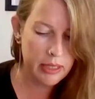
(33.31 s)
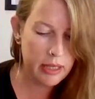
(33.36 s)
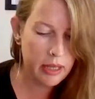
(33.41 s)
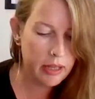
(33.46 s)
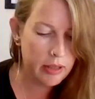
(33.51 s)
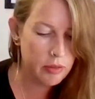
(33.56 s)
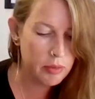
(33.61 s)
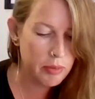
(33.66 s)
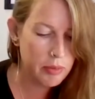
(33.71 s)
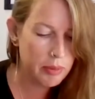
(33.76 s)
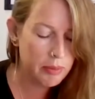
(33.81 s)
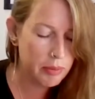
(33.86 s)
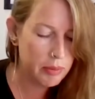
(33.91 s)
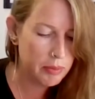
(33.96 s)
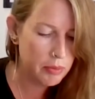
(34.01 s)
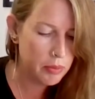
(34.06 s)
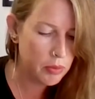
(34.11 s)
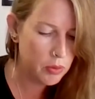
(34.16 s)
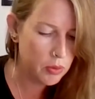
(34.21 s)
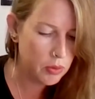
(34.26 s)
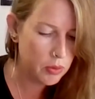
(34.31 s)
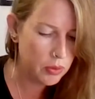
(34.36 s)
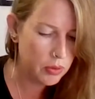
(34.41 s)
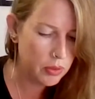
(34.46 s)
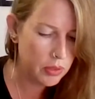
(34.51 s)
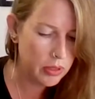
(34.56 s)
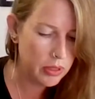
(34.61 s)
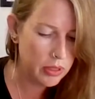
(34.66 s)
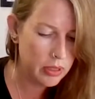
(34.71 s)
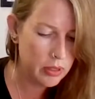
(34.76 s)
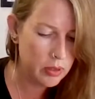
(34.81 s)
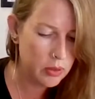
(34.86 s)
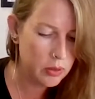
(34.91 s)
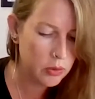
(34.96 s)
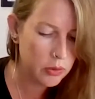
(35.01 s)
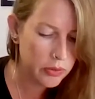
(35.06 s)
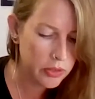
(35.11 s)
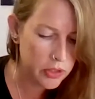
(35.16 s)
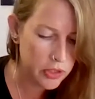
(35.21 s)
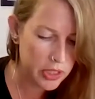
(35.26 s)
Can't remember more
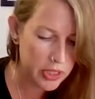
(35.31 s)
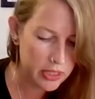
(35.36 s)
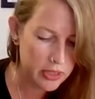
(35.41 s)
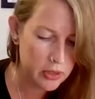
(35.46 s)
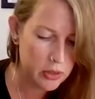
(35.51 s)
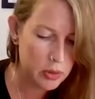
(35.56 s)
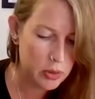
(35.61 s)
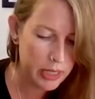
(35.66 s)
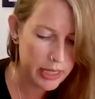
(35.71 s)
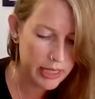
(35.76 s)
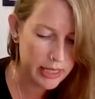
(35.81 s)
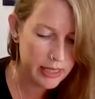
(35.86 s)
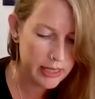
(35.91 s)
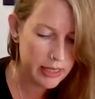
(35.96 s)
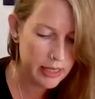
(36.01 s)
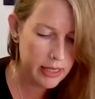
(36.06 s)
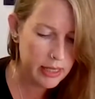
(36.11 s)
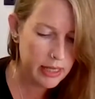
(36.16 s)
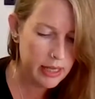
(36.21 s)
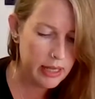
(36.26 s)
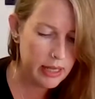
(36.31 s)
called the church twice,